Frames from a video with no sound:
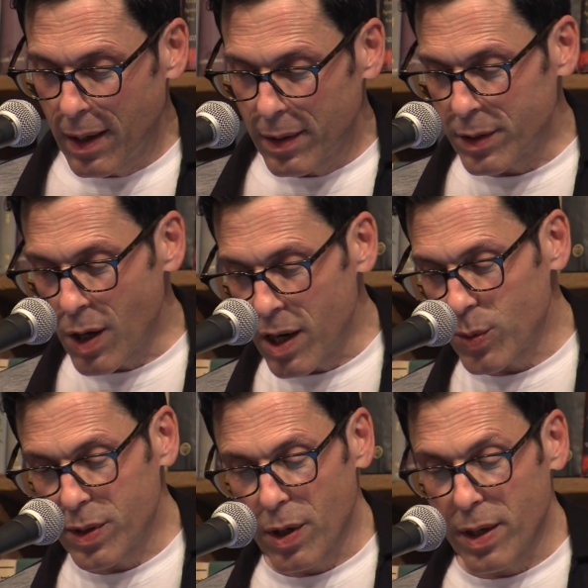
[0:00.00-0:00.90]
the talks
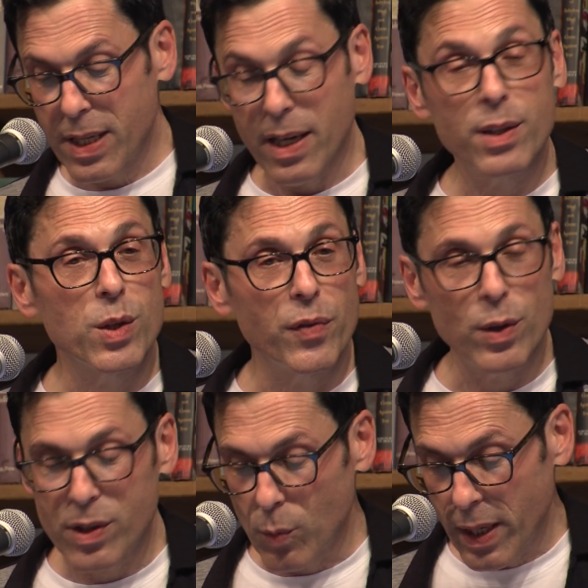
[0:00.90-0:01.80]
would turn into
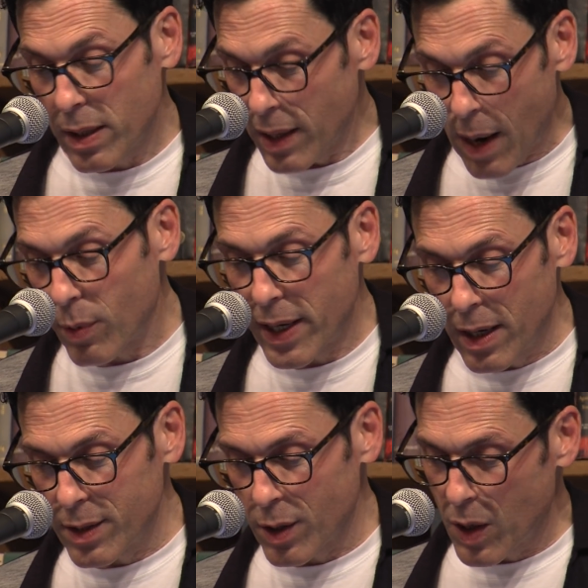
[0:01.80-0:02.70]
interviews, and we'd collaborate
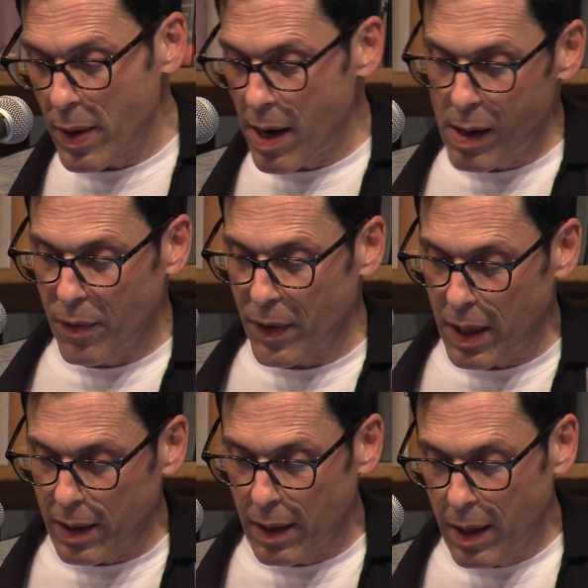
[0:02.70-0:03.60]
on his autobiography,
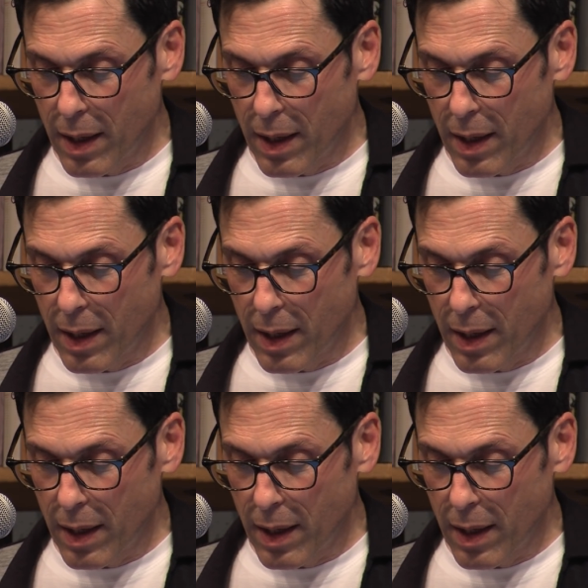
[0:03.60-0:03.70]
and